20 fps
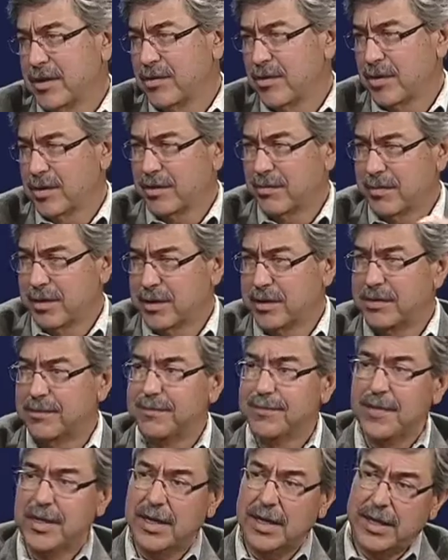Northridge,
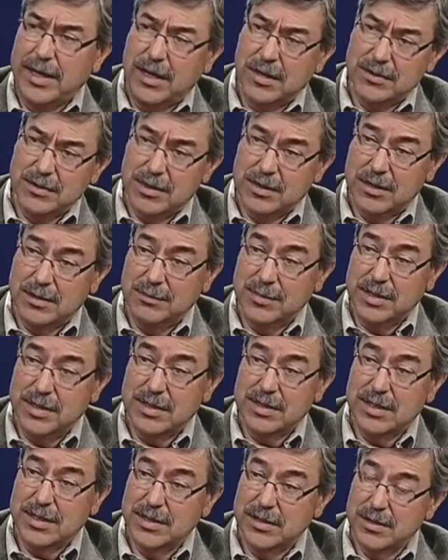at Cal State
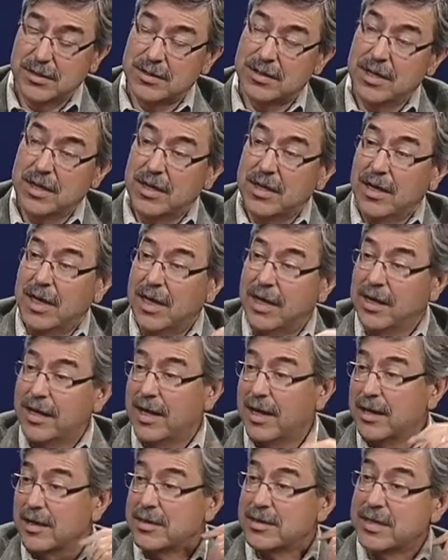Dominguez Hills, at
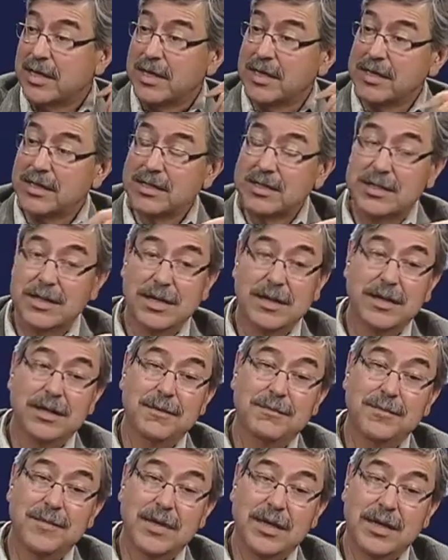Cal State,
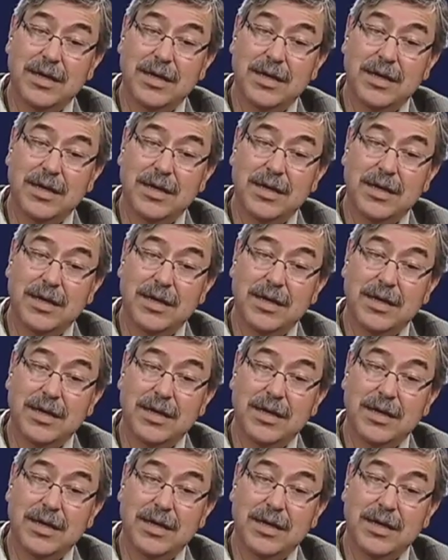let's